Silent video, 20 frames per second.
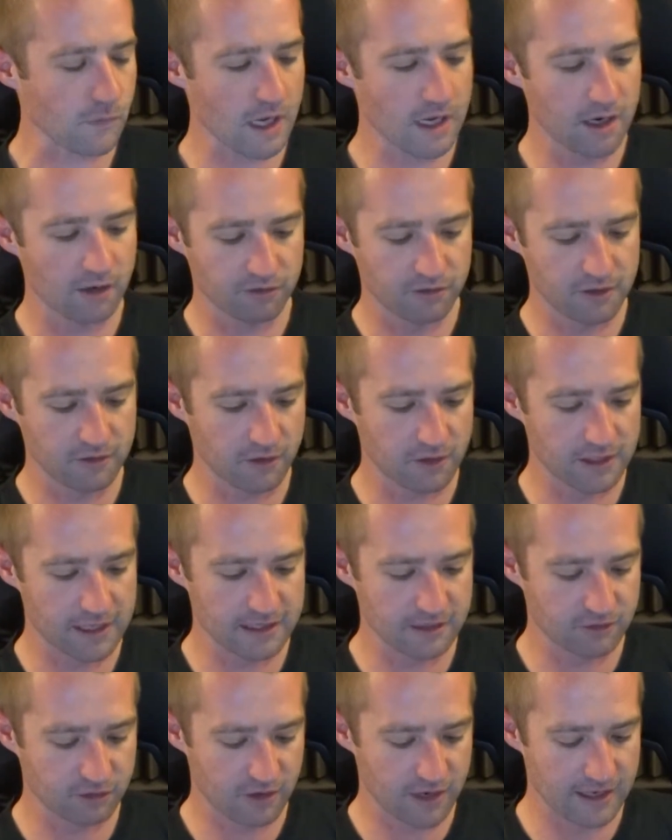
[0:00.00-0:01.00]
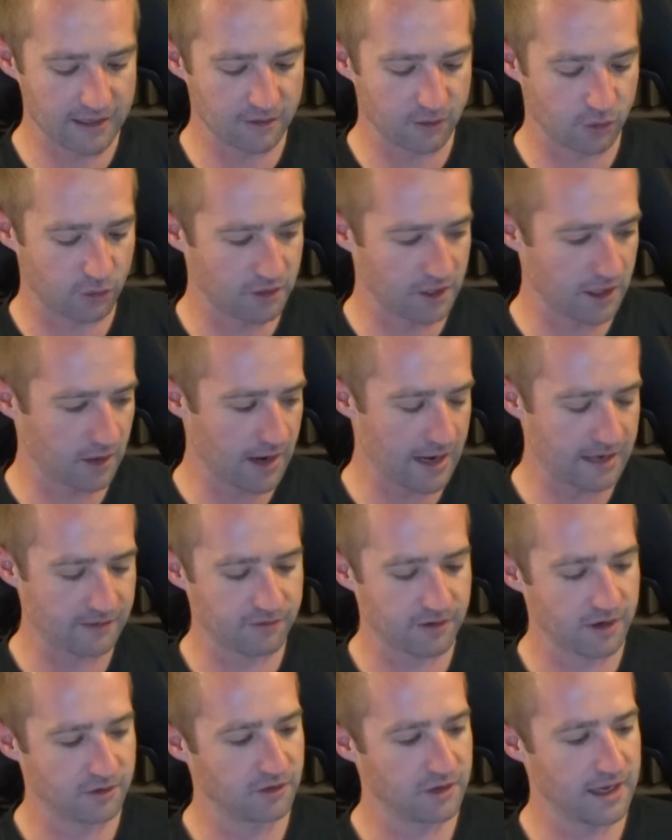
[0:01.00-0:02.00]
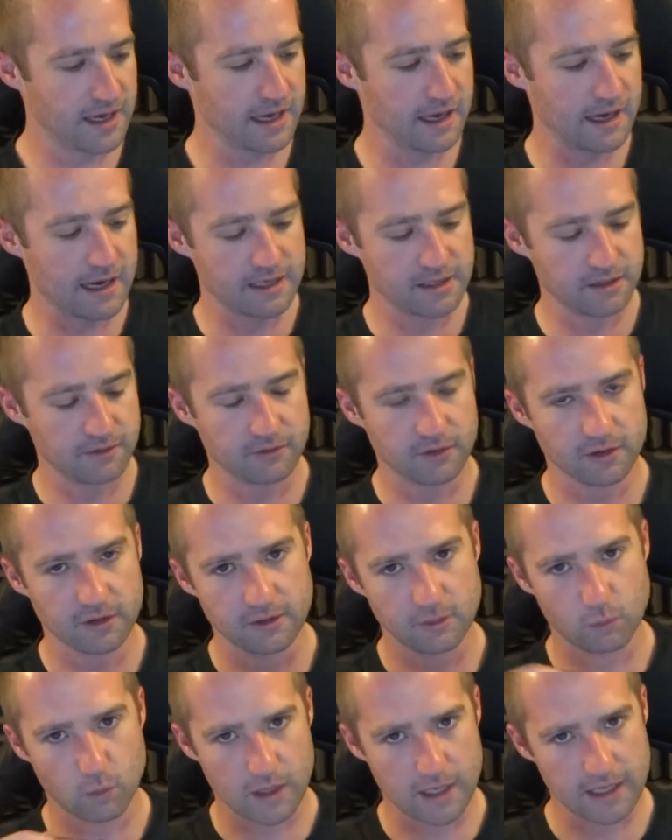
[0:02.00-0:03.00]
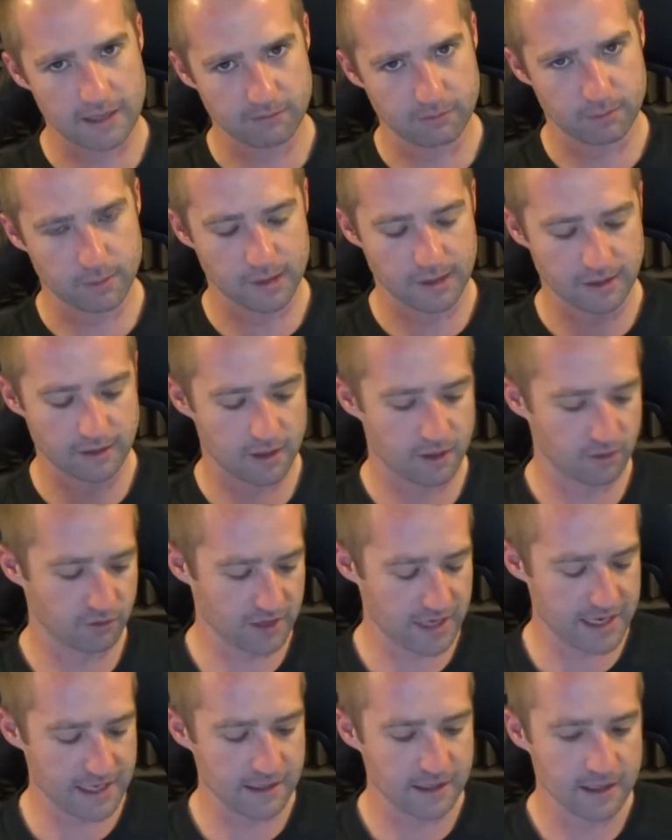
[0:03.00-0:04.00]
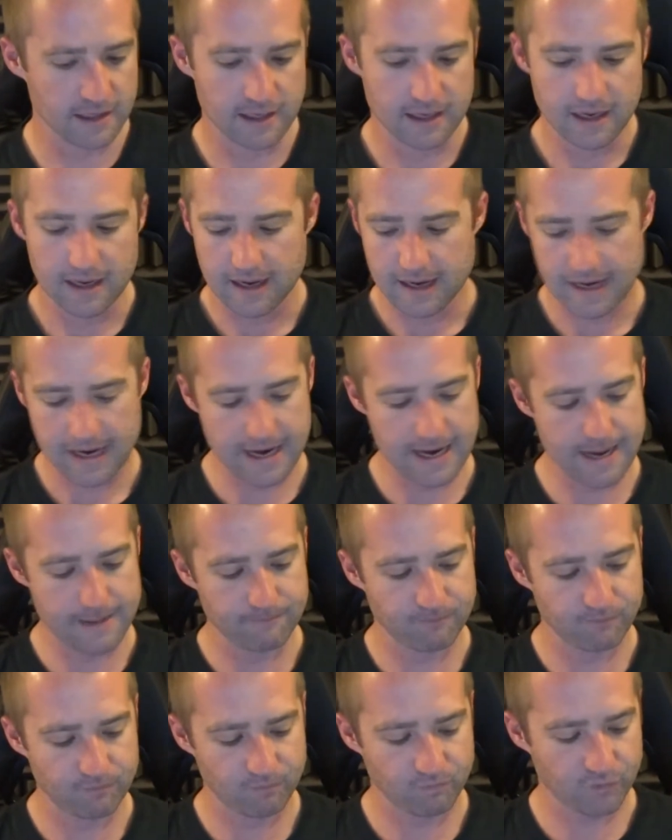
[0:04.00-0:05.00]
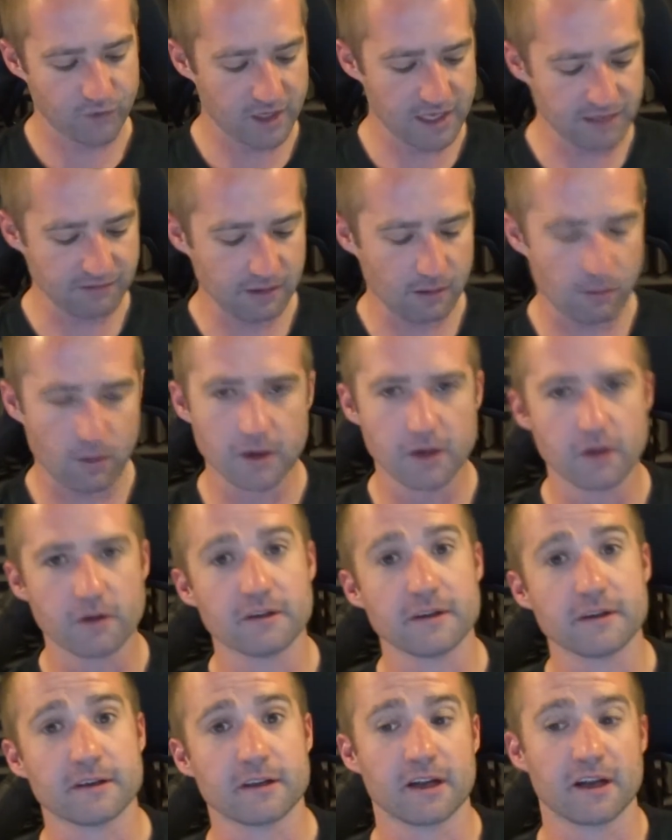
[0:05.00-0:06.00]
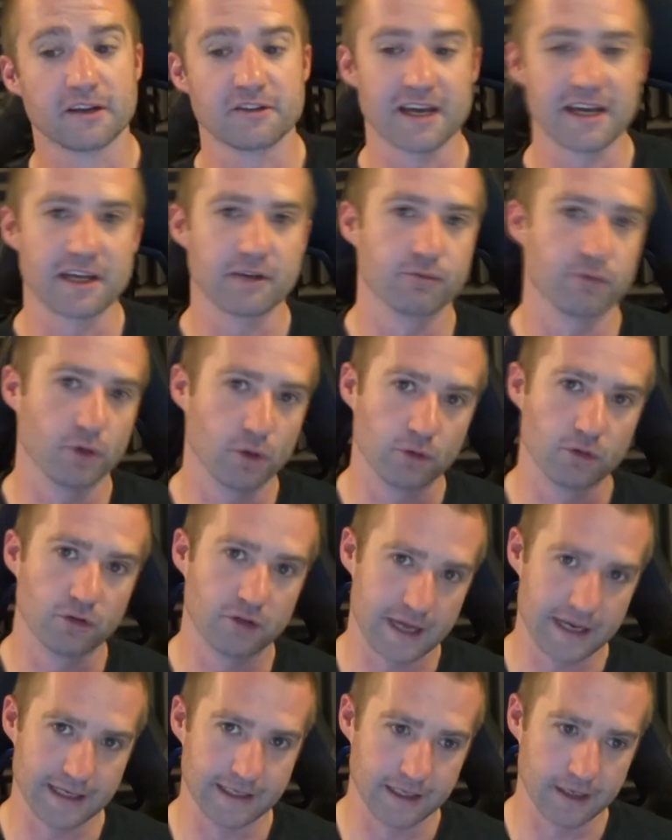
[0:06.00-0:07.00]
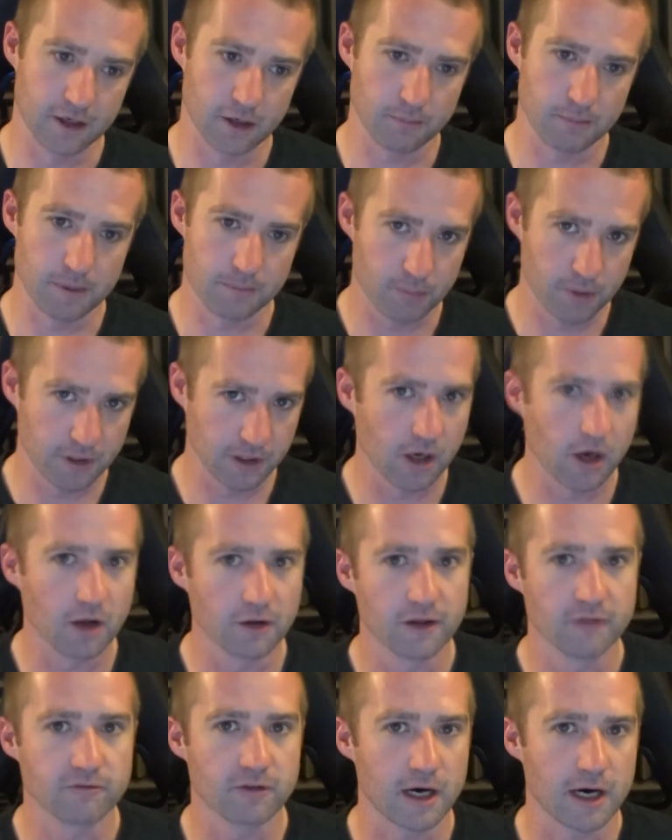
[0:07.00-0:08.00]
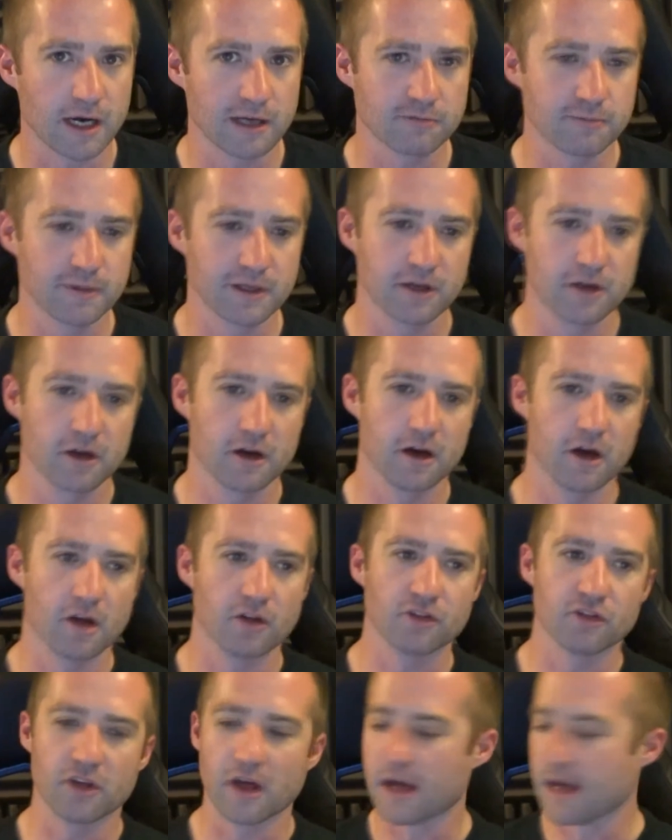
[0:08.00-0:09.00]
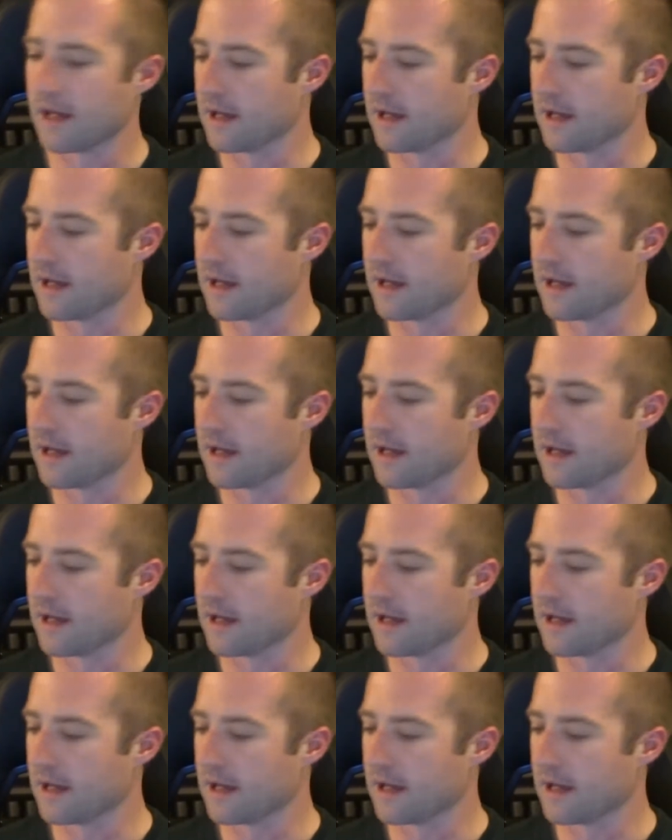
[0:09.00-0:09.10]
obviously you've got the integrated audio headphones here, and you've got the wire for plugging those in. The next thing I want to do is I'm going to take you through setting it up and putting it on the Vive, because